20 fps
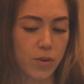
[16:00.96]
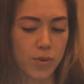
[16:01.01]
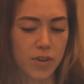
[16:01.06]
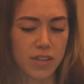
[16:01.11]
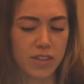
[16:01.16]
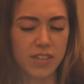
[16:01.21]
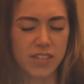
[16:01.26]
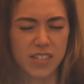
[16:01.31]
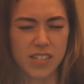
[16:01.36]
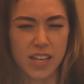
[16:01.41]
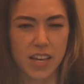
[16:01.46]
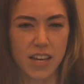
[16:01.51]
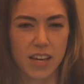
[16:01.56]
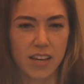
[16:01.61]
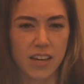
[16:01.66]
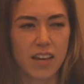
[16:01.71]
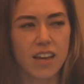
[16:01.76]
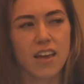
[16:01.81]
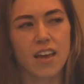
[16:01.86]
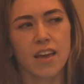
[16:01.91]
with and
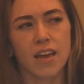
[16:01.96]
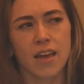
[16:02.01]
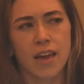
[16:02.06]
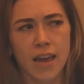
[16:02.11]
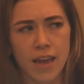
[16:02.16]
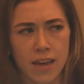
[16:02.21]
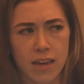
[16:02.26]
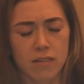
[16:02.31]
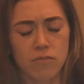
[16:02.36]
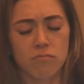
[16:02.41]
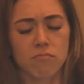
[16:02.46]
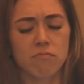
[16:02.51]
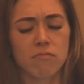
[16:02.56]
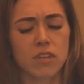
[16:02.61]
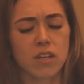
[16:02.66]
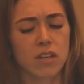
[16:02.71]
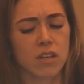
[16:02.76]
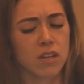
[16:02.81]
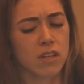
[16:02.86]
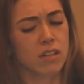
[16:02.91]
say, hey,
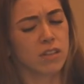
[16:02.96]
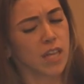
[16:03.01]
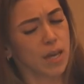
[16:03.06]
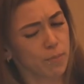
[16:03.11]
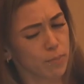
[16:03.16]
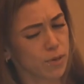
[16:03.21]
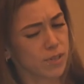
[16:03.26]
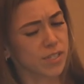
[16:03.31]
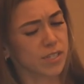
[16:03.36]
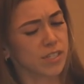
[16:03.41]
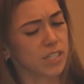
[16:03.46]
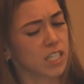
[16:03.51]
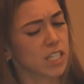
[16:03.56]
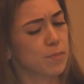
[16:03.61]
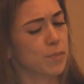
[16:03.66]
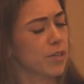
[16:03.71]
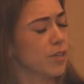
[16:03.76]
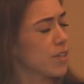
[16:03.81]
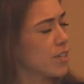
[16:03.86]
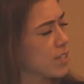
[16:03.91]
that person's
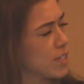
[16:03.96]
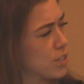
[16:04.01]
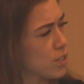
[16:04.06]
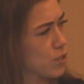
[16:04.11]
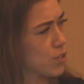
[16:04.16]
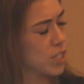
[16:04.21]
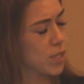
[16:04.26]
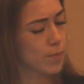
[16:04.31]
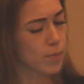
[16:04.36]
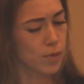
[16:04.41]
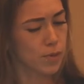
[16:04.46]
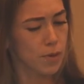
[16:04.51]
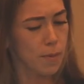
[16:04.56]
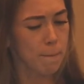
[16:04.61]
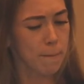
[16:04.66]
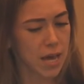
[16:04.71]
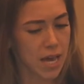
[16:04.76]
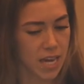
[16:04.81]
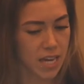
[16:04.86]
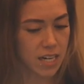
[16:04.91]
experiences are similar to
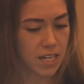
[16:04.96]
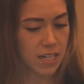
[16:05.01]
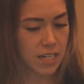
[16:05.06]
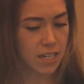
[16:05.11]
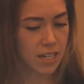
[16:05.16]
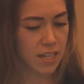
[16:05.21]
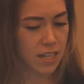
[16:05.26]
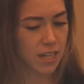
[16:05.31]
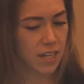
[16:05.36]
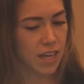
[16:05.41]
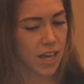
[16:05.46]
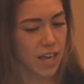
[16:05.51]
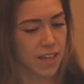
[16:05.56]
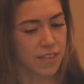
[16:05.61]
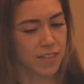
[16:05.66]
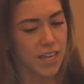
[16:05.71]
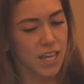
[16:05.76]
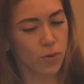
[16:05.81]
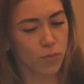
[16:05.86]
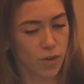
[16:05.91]
mine,
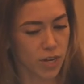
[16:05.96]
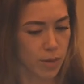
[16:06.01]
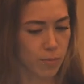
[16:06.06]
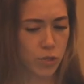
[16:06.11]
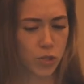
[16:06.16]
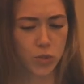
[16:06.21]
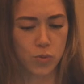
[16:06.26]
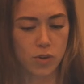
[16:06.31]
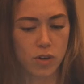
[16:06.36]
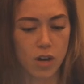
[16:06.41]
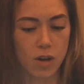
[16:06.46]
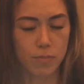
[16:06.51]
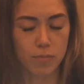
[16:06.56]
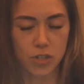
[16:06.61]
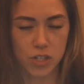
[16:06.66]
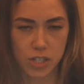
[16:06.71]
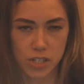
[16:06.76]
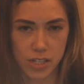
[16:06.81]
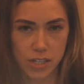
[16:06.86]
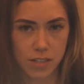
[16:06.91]
and they were able to
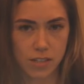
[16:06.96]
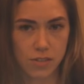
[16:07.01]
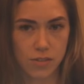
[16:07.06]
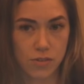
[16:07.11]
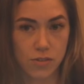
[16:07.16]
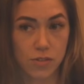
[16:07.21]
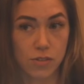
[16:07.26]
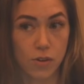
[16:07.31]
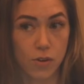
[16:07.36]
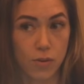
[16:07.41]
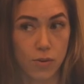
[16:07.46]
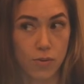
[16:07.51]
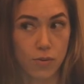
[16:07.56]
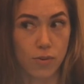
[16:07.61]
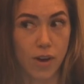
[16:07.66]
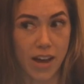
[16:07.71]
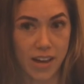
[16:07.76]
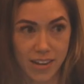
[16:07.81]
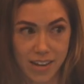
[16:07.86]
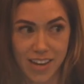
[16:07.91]
accomplish this,
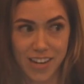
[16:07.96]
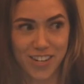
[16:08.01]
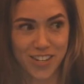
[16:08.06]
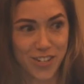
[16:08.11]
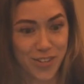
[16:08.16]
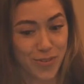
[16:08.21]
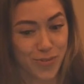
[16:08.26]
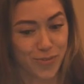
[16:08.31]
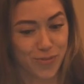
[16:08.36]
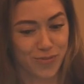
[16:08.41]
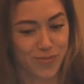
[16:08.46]
so I can too.